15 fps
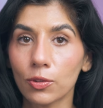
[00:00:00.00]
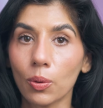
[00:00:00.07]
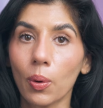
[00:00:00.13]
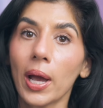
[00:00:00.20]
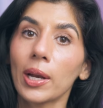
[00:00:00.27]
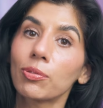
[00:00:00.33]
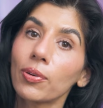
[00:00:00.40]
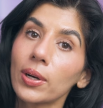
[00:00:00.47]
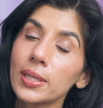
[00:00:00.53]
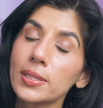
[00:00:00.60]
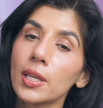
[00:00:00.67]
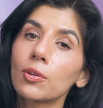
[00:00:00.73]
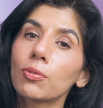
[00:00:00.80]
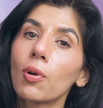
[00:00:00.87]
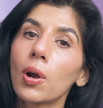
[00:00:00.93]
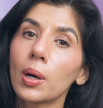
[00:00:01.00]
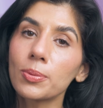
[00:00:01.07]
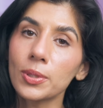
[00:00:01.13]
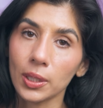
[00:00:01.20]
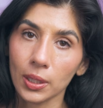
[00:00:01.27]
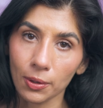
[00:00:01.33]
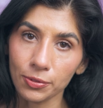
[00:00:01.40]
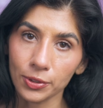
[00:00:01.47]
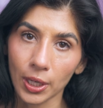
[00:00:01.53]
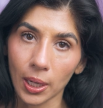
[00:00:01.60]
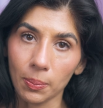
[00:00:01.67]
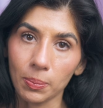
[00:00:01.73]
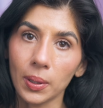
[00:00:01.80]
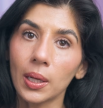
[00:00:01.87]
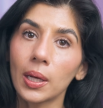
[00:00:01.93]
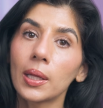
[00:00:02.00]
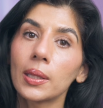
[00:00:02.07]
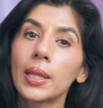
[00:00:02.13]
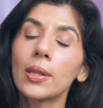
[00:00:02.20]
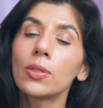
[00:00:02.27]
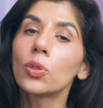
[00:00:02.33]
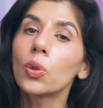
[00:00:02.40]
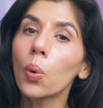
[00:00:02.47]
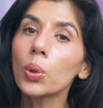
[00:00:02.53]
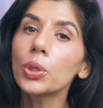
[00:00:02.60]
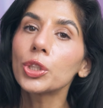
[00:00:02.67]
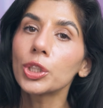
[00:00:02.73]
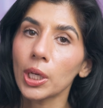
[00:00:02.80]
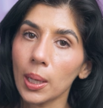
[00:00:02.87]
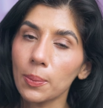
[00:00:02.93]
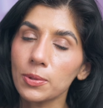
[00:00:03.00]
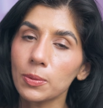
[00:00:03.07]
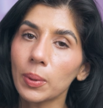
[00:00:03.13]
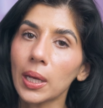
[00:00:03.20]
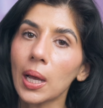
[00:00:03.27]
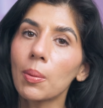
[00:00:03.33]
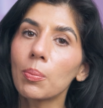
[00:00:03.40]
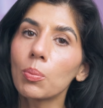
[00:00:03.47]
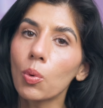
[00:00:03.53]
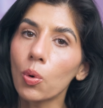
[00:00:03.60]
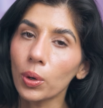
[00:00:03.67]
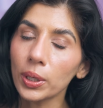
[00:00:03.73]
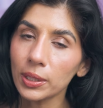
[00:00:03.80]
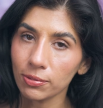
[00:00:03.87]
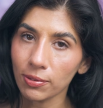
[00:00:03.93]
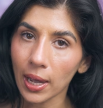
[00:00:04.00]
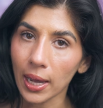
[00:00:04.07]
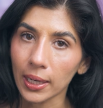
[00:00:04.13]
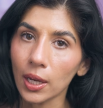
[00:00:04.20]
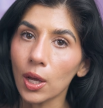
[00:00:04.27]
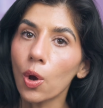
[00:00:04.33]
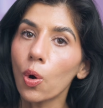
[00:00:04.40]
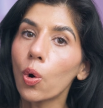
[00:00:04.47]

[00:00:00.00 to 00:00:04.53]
So at first it forms a rough shape, then those shapes become more defined.